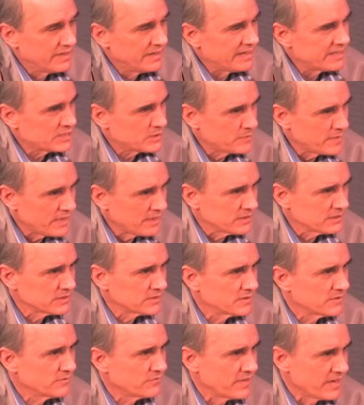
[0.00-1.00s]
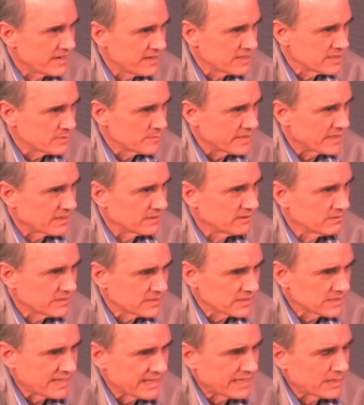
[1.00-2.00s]
It smells funny to me. It
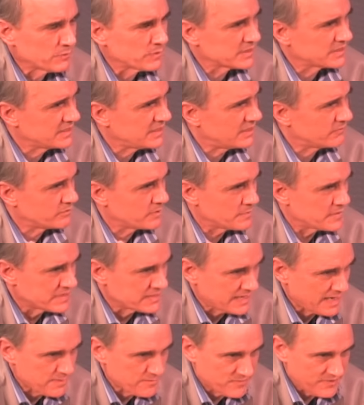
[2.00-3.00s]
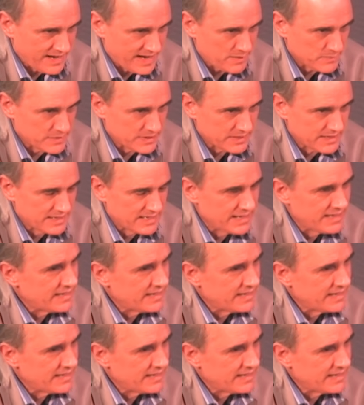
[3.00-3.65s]
looks like it was cut from the same fabric.